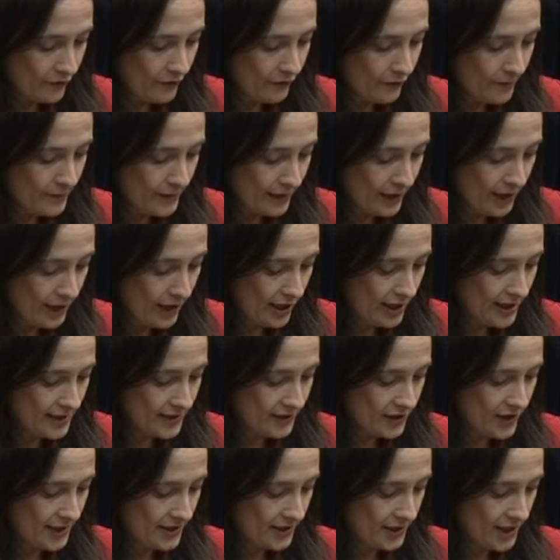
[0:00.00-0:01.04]
from the earliest
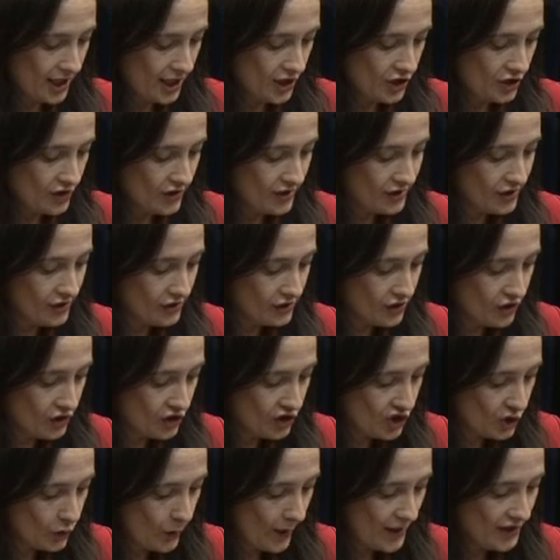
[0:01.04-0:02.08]
gestations, such as
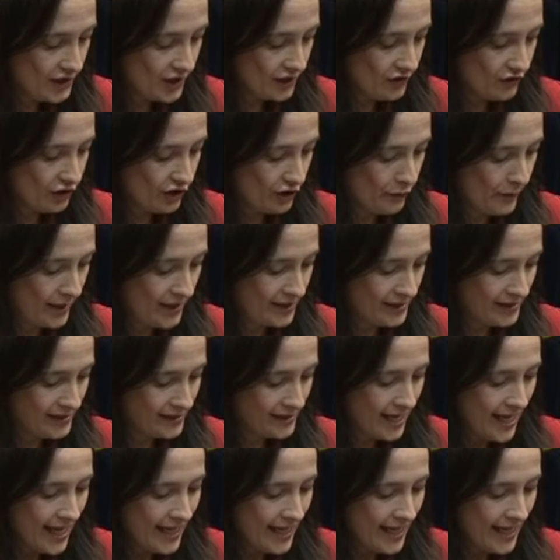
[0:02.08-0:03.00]
23 weeks,